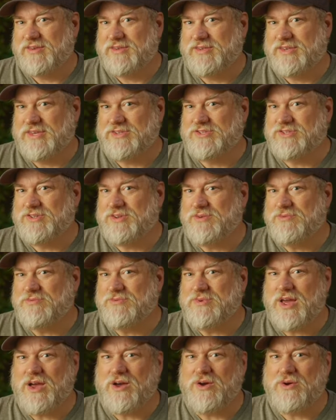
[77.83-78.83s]
Did you
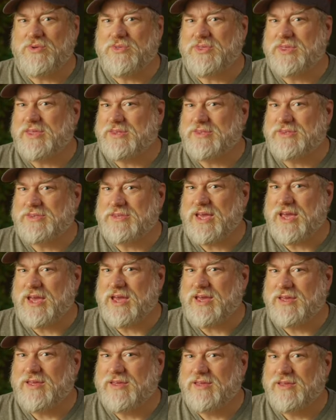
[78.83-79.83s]
know that
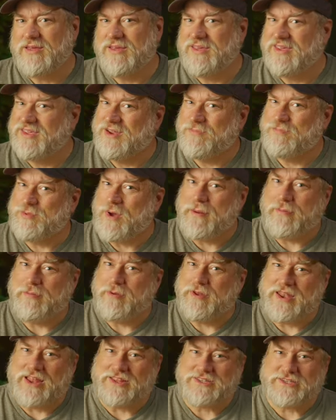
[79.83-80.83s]
uh, you're
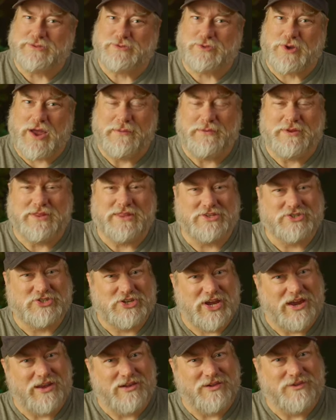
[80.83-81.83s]
probably not subscribed to this
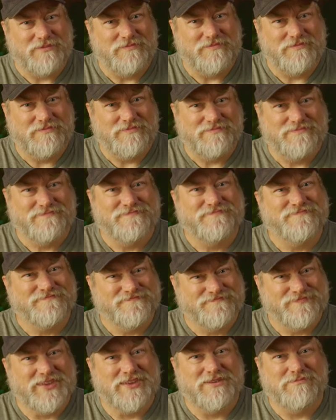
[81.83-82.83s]
channel?
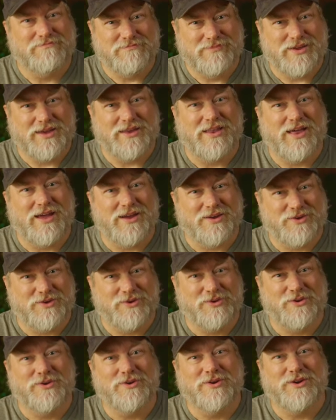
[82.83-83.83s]
Be a lot
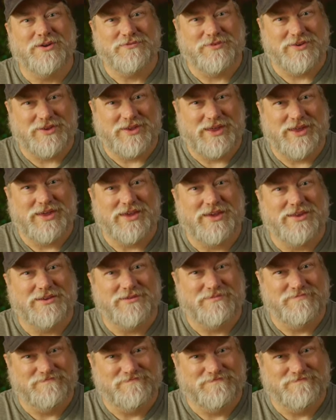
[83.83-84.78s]
cooler if you did.